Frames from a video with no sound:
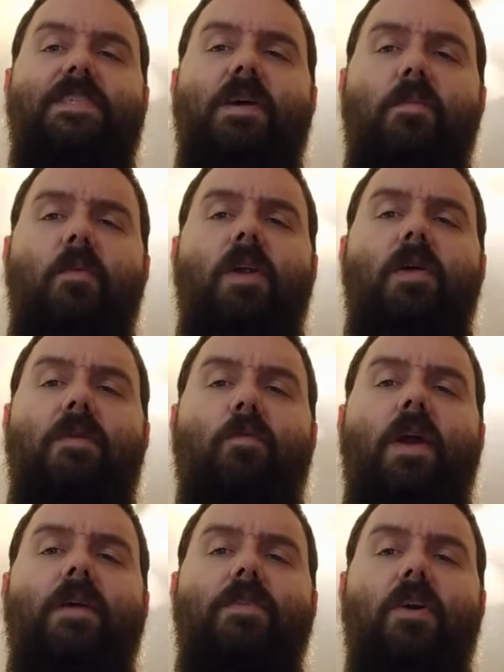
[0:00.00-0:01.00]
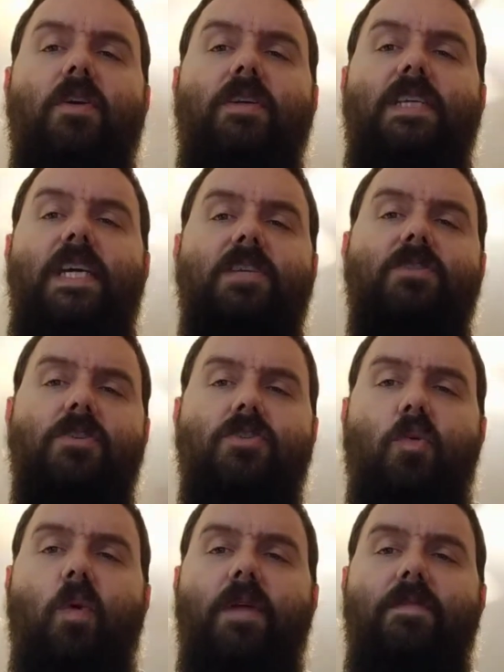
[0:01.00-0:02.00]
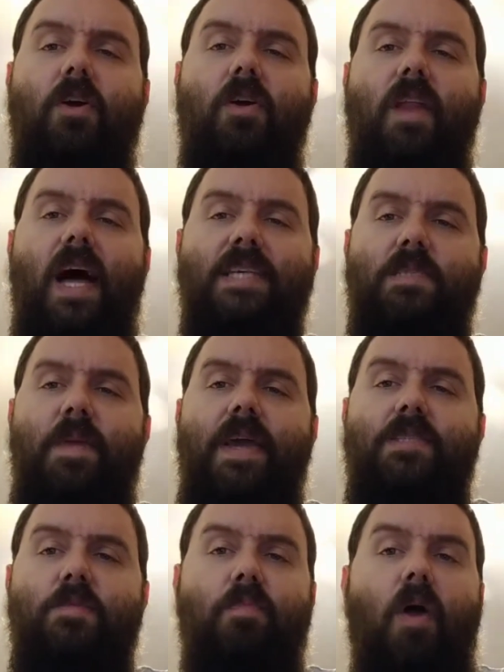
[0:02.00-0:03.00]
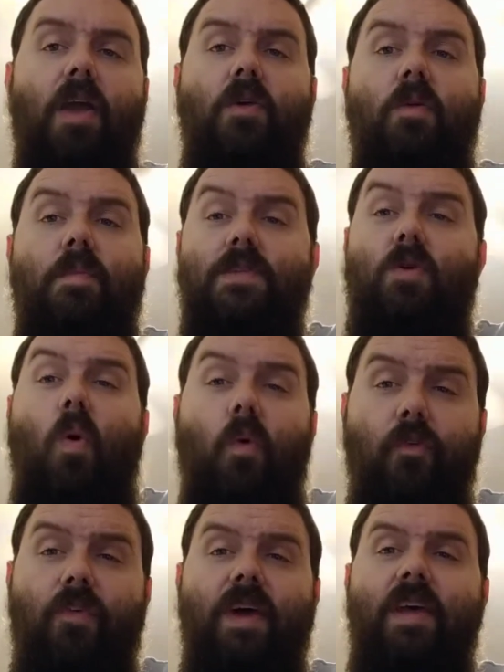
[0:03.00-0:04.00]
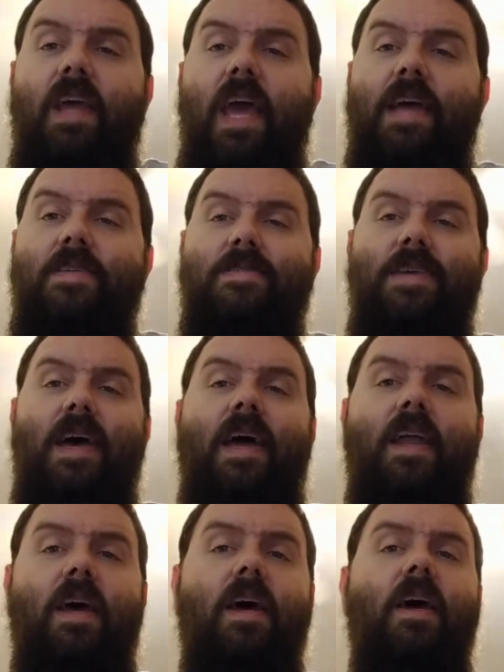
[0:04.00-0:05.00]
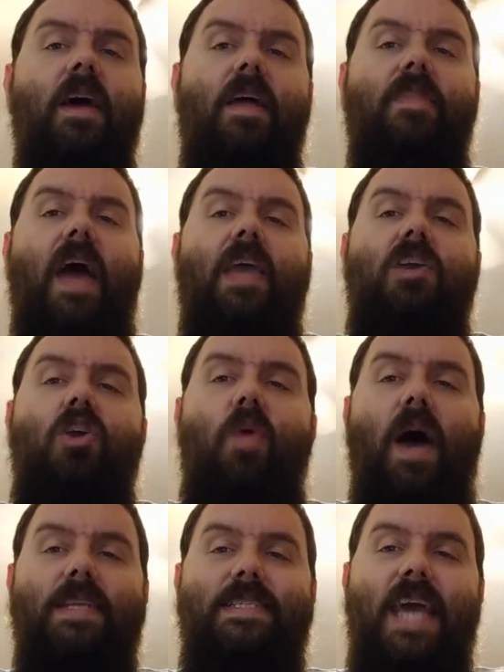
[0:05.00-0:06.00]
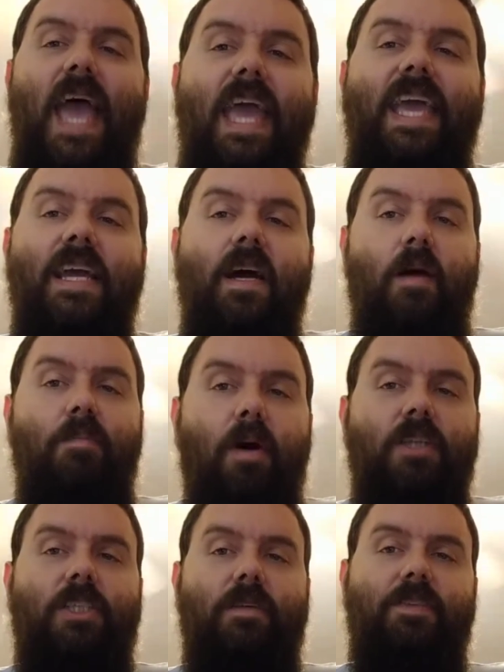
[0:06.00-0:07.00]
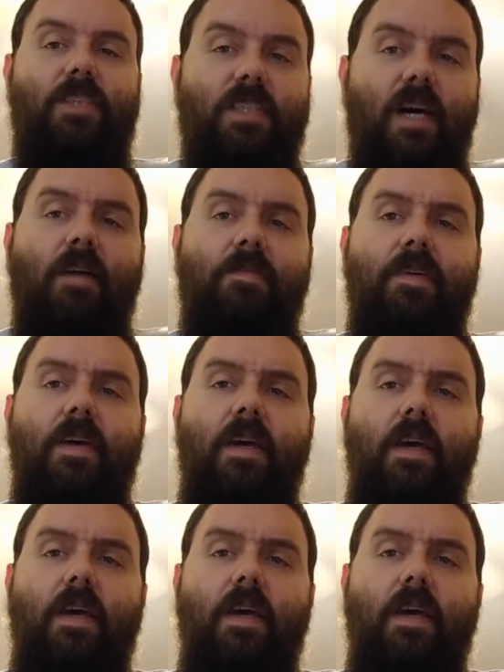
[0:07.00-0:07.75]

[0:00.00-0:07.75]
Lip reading: one of your teachers or one of your classmates brought you to Miss Olson and said that you had taken a bunch of stuff,